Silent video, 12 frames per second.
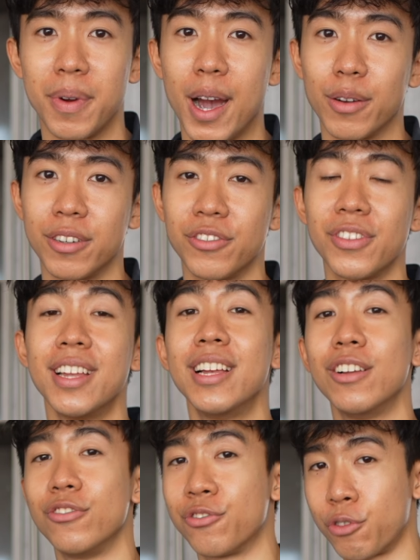powders,
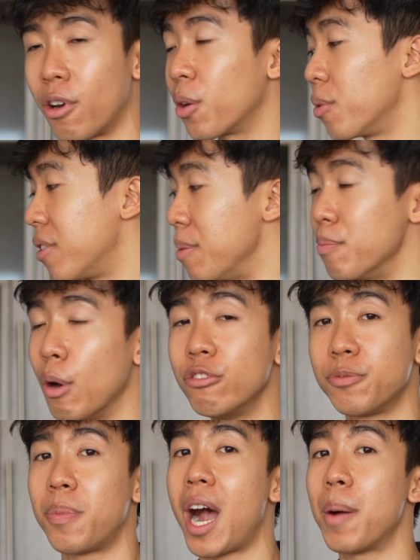starting with the
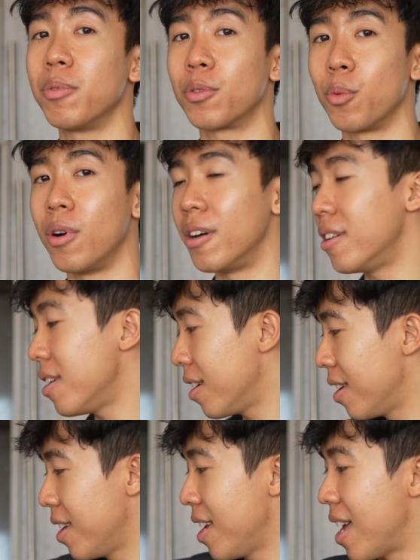most popular one,
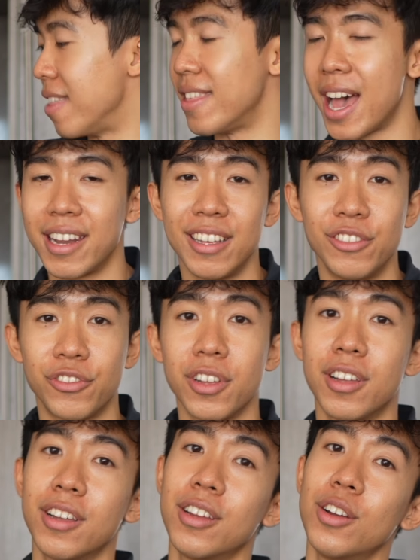and that is
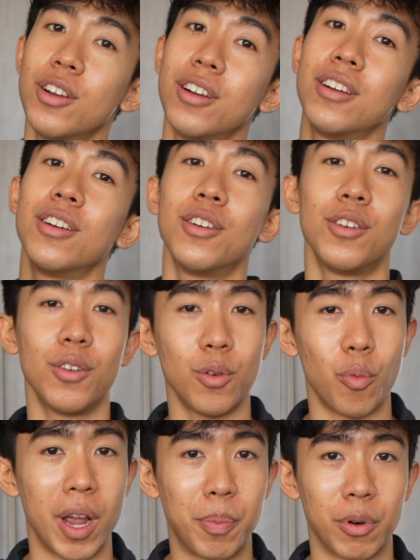
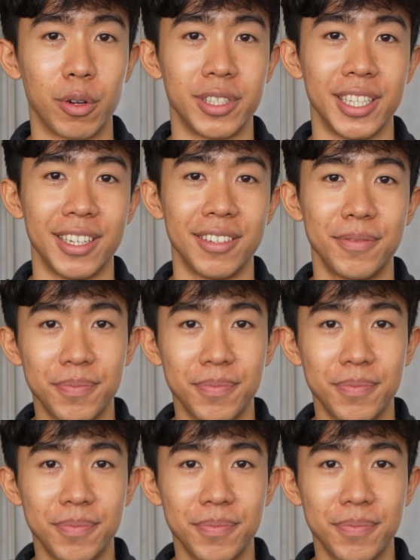whey protein.